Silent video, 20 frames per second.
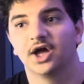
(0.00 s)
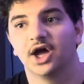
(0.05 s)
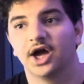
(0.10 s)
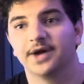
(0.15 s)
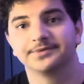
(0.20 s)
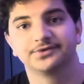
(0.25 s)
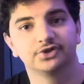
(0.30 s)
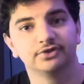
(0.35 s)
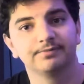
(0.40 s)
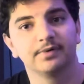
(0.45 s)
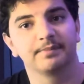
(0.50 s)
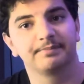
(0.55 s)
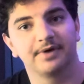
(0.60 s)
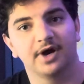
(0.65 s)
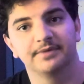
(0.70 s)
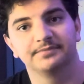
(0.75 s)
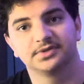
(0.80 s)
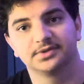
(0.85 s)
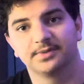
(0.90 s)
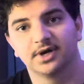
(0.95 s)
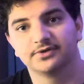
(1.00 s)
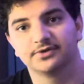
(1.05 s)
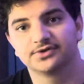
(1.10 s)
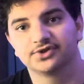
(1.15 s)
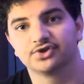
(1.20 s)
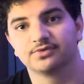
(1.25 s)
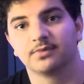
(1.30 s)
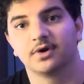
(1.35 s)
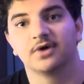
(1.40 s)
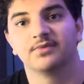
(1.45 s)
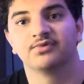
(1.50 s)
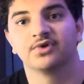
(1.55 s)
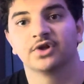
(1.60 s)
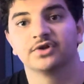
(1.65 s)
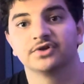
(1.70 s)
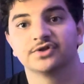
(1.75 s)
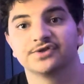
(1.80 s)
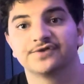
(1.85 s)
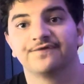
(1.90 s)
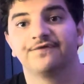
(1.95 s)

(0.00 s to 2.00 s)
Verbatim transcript: I'm super pumped about Super Mario Brothers